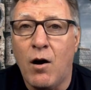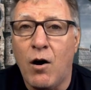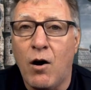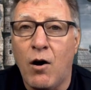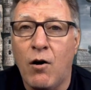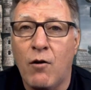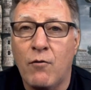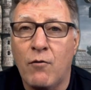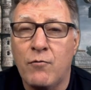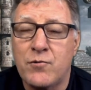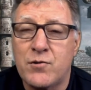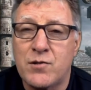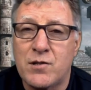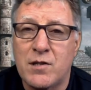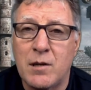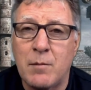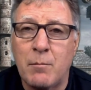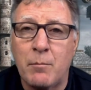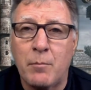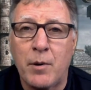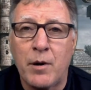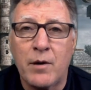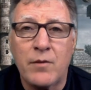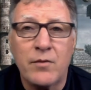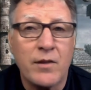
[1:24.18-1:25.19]
of
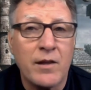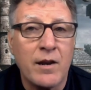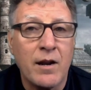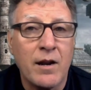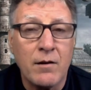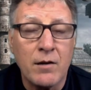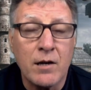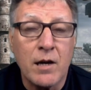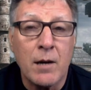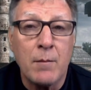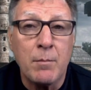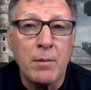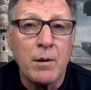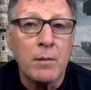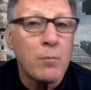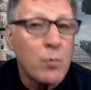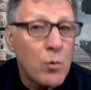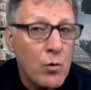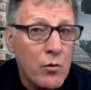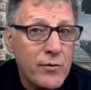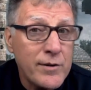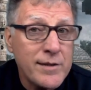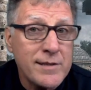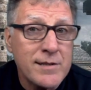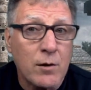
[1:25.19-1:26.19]
steampunk, there are a couple of
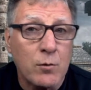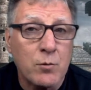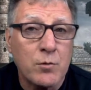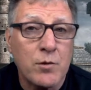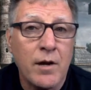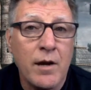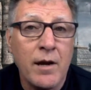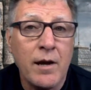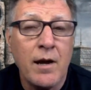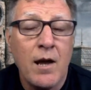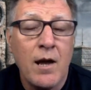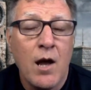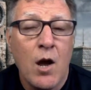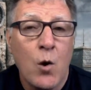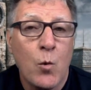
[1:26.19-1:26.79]
movies out there